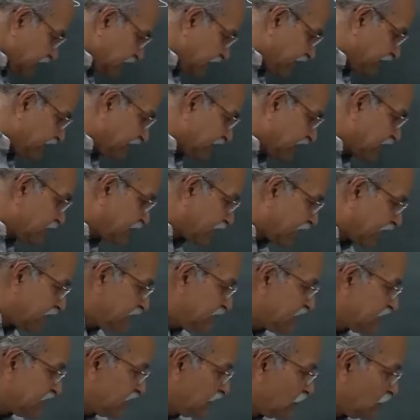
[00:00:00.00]
Fx prime
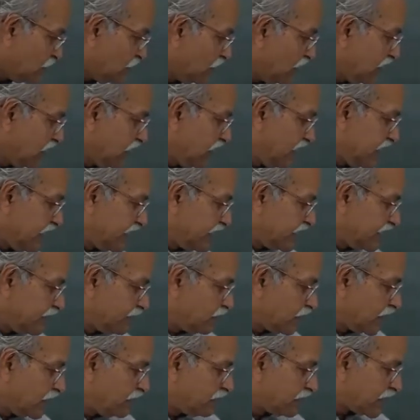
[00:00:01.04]
is 0 and
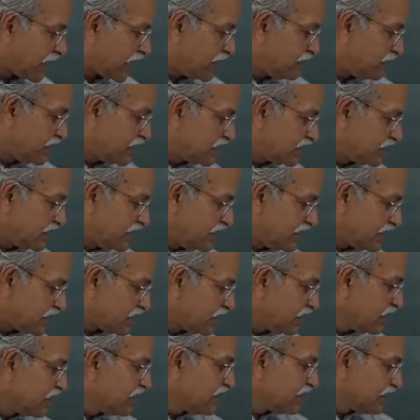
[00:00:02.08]
Fy prime is this.
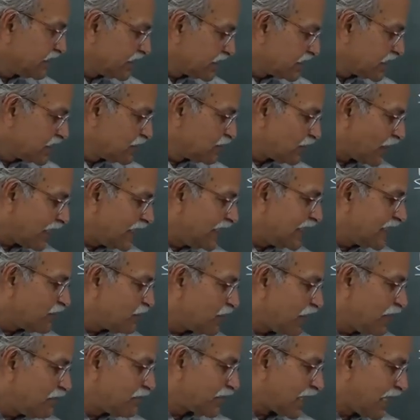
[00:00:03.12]
This is y and
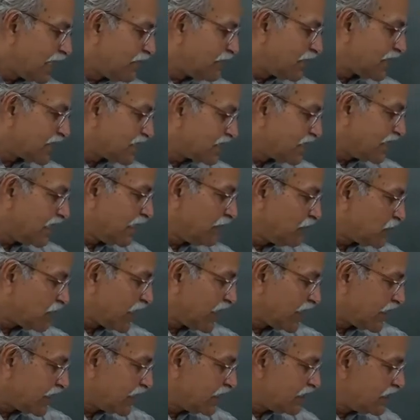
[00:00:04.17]
y prime are same, so
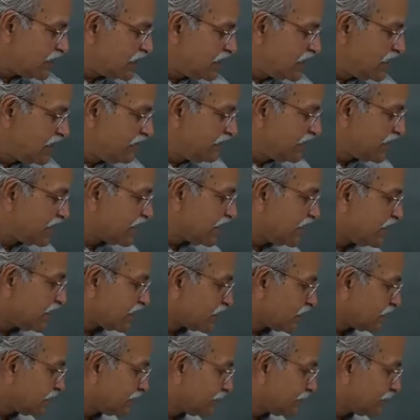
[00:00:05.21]
I can leave it here.